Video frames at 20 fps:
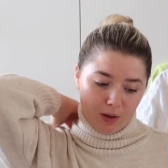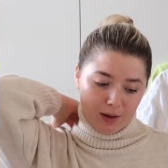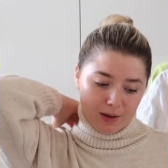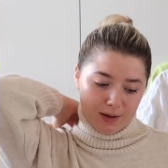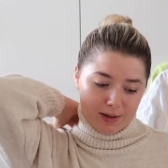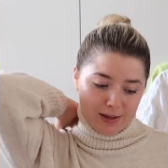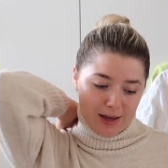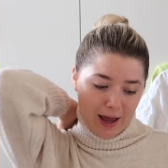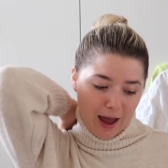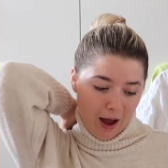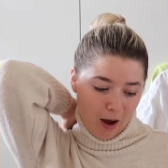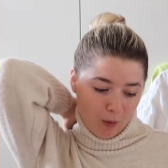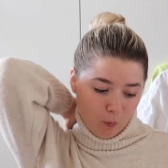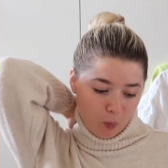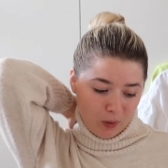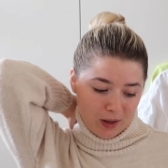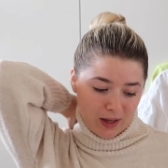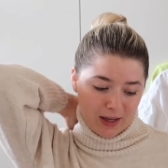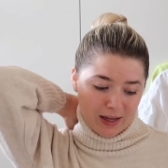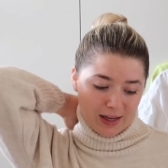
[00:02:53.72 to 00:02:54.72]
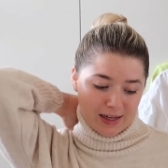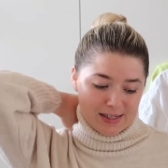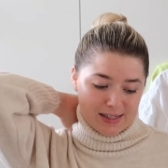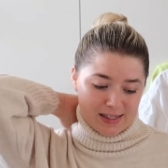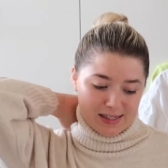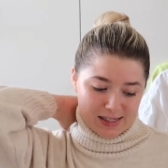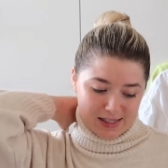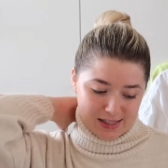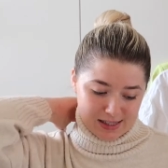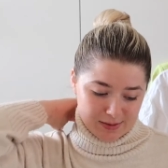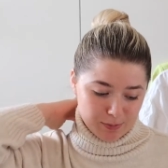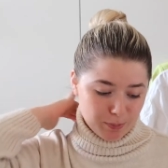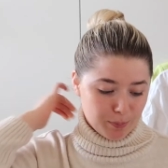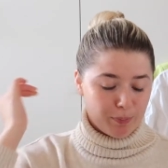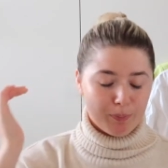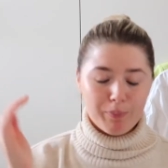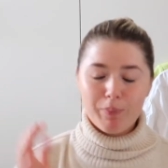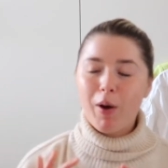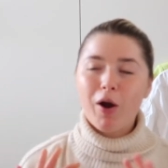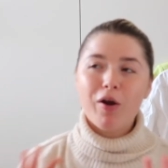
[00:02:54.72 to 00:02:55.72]
yeah, we
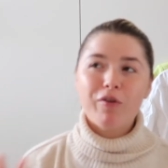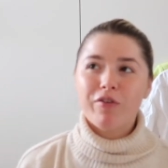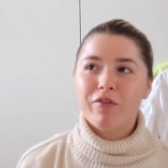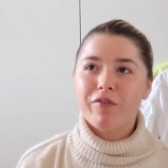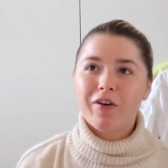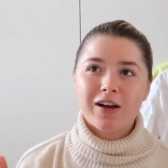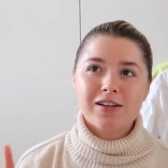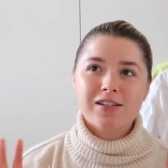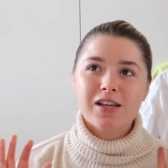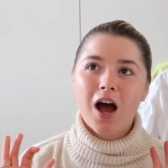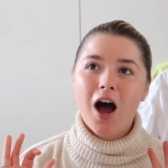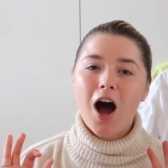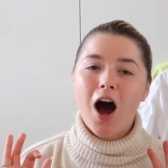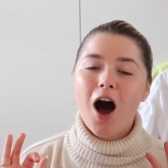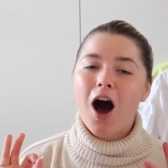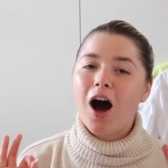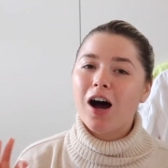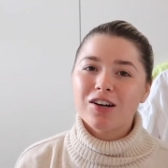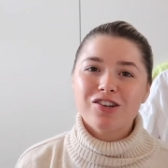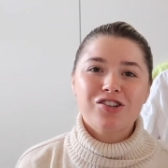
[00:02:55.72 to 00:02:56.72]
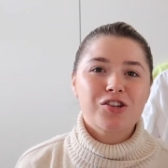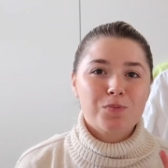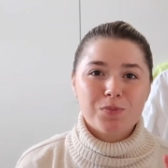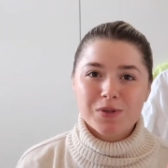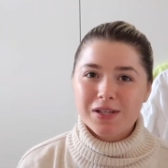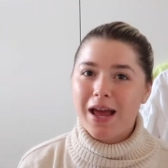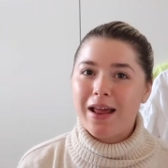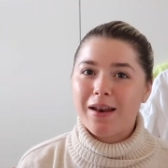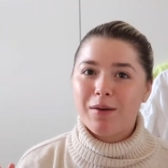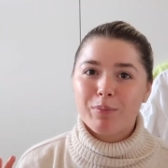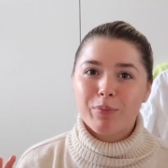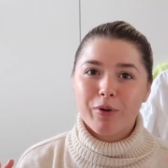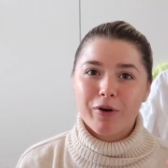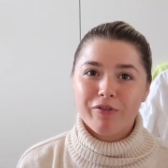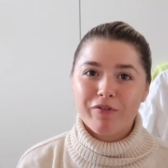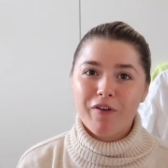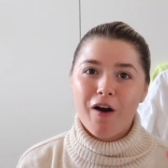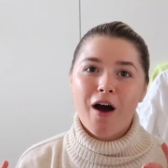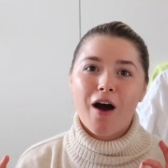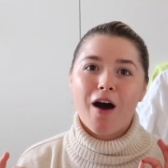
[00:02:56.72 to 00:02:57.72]
both of us 100%
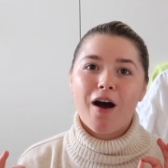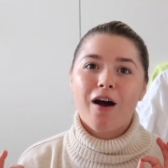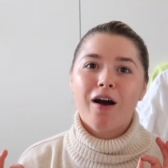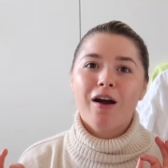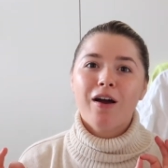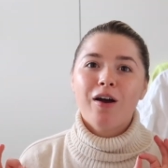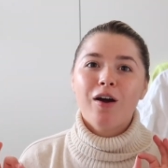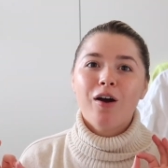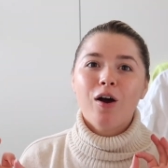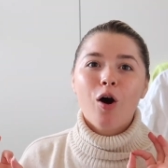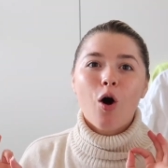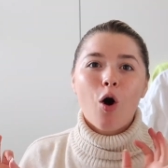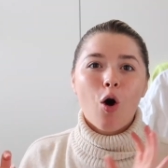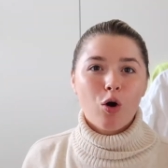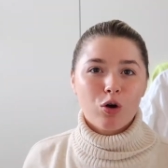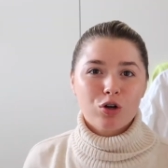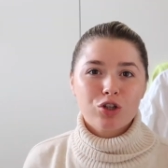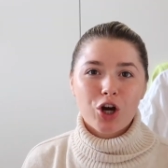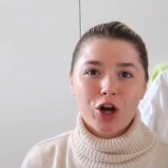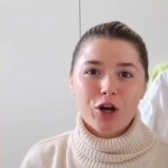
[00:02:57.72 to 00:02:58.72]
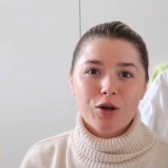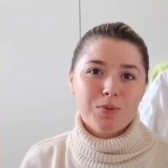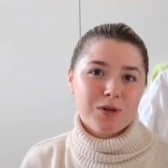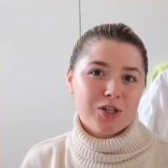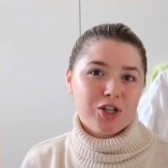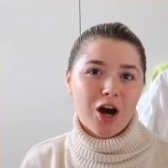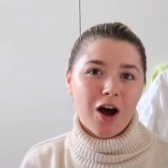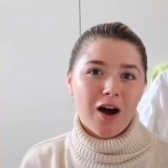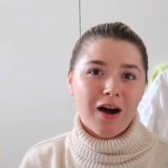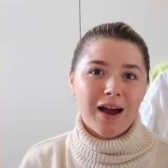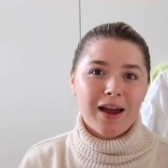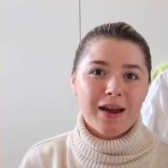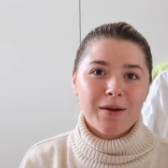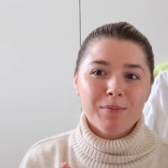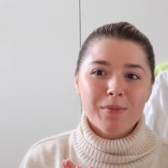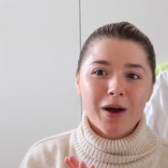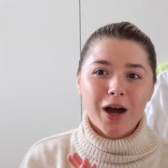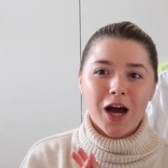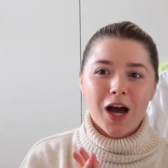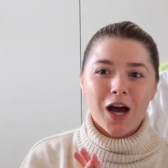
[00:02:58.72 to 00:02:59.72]
prefer October
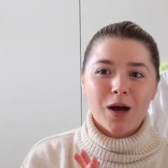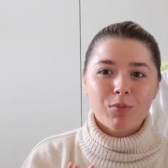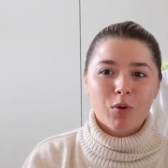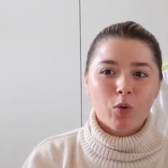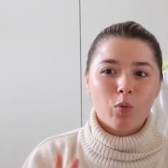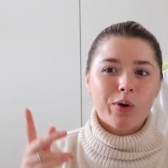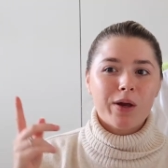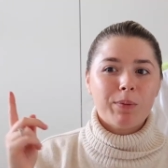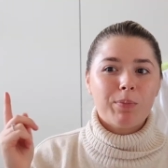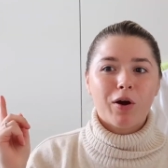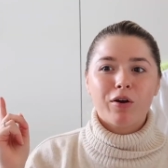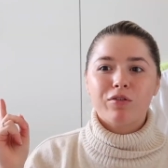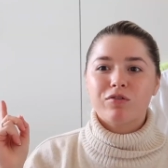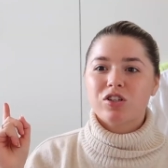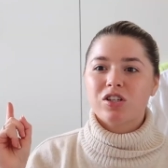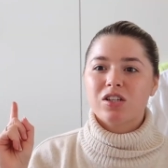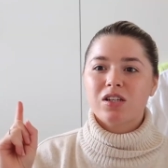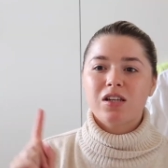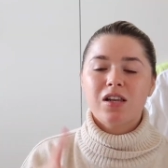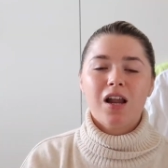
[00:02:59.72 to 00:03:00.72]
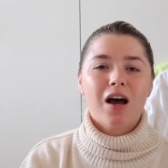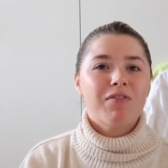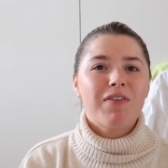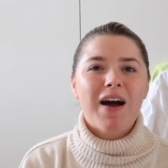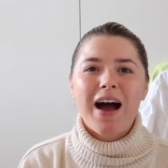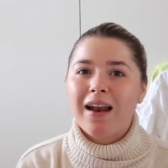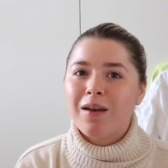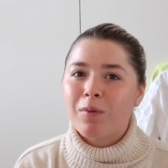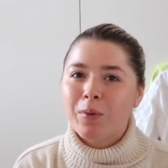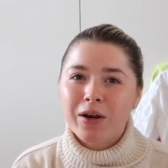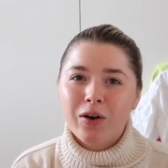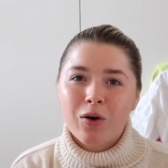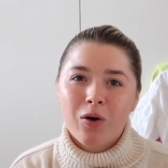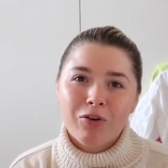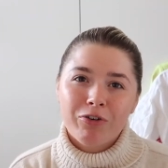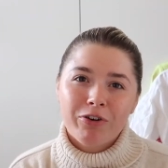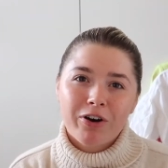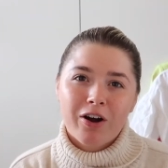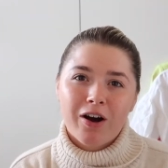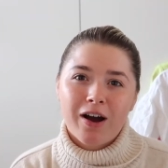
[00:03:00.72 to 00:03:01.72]
time. We both just love Halloween
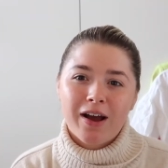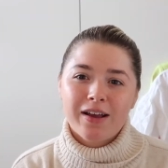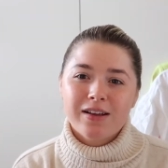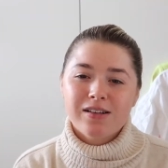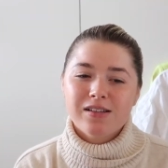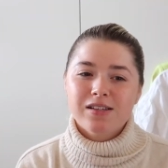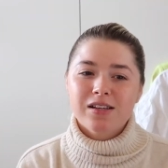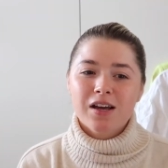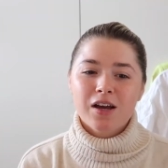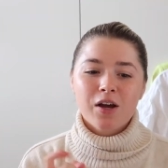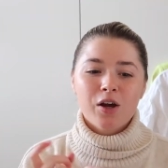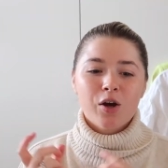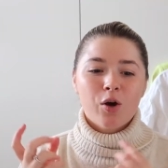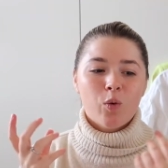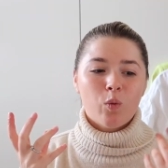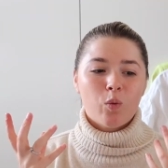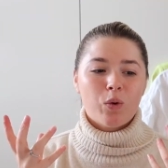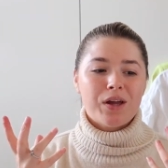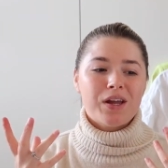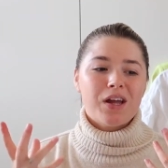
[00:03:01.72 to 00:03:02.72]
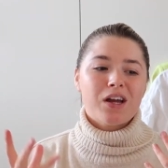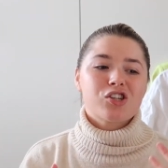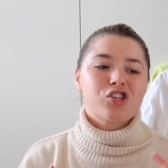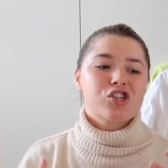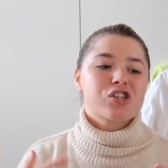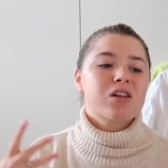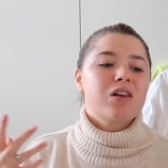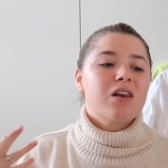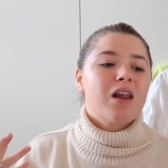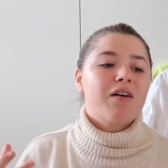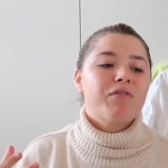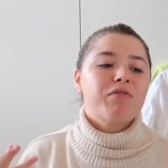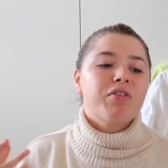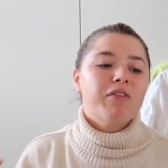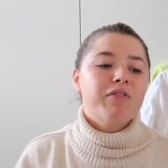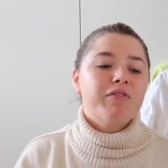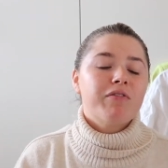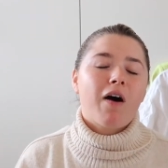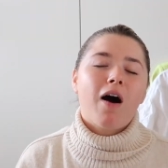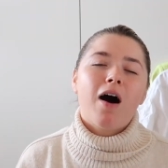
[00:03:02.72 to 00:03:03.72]
Horror Nights. We just love the
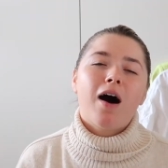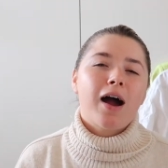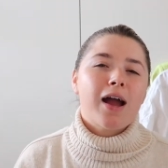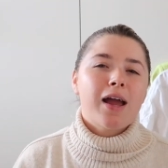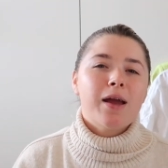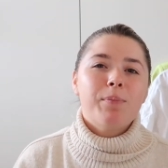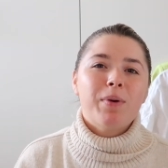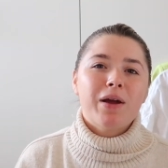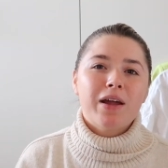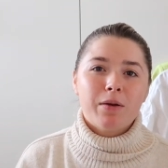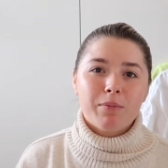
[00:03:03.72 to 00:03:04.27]
vibe in